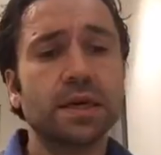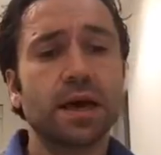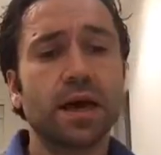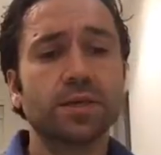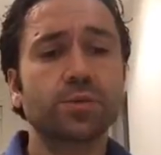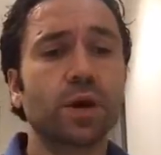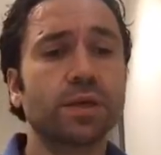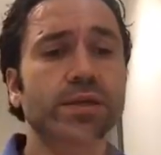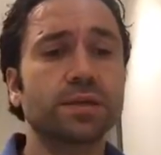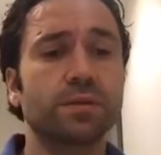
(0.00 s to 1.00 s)
as well
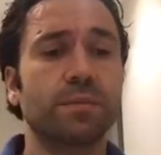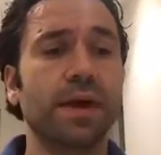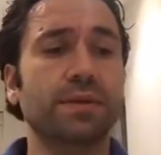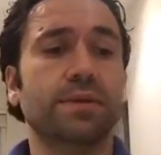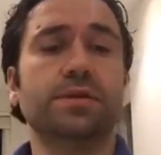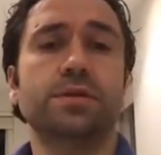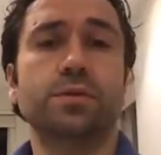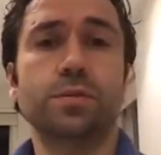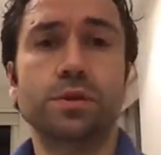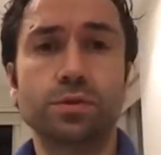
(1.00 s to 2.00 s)
as some of the methods that
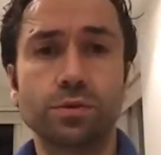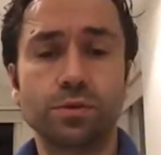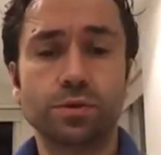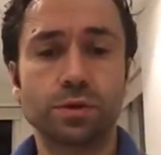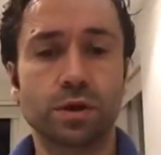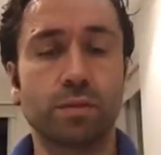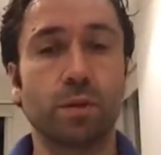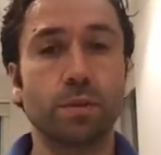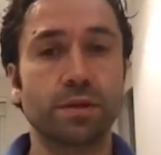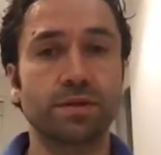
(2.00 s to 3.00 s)
we use to come up
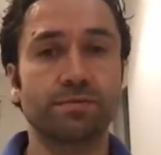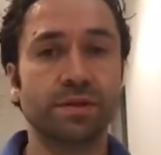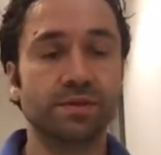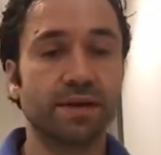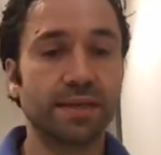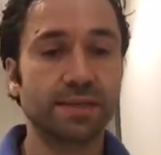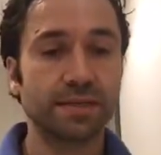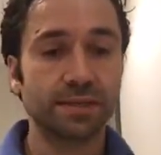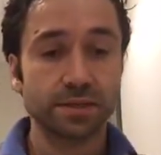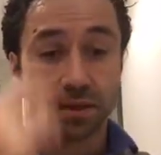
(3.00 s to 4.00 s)
with innovative
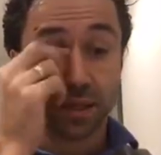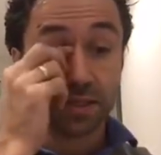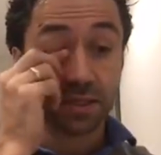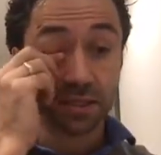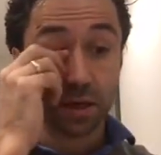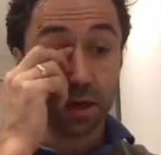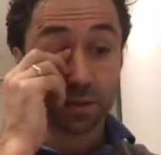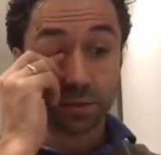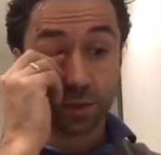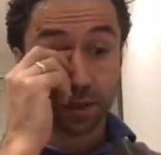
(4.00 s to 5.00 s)
ideas. So let's start
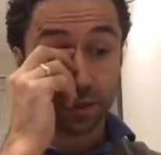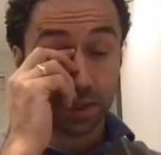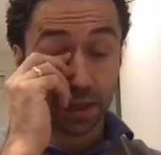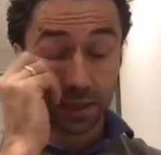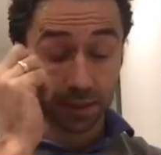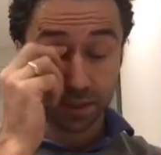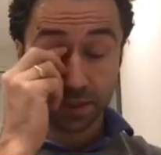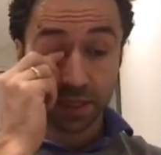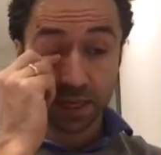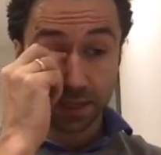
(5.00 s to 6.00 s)
with uh, just
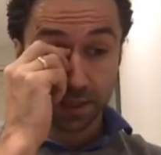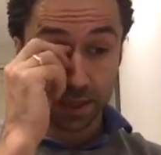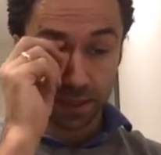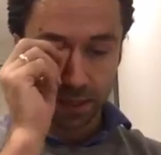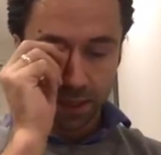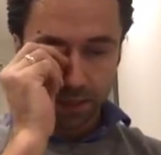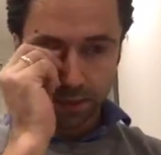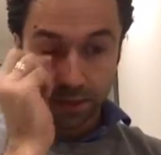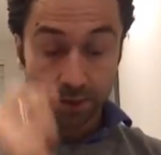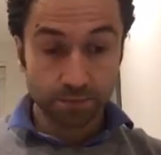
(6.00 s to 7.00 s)
saying that
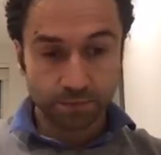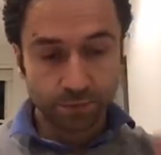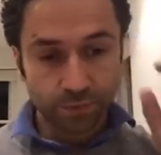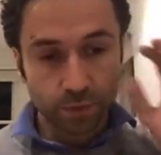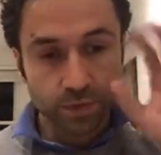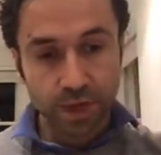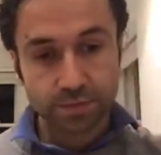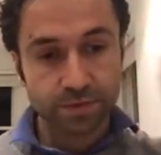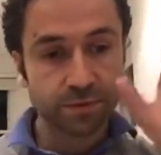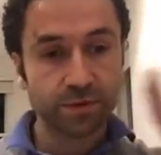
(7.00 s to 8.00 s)
there are a few
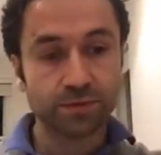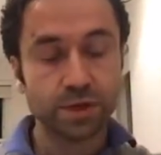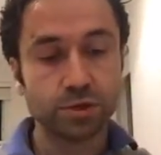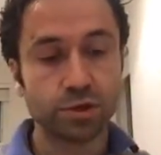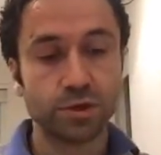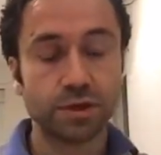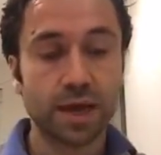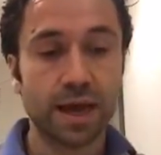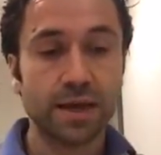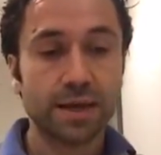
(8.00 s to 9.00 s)
types of innovation
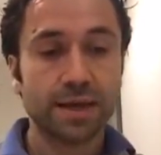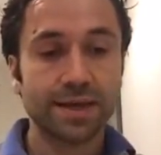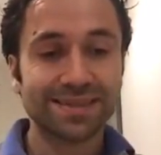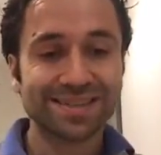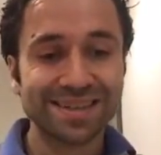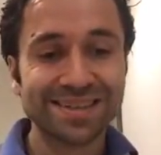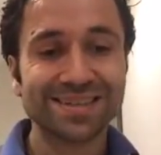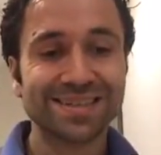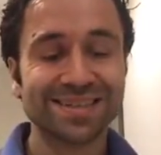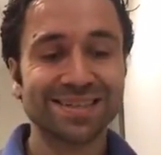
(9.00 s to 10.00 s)
that
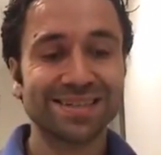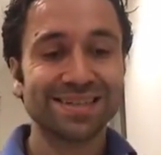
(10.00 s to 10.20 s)
exist,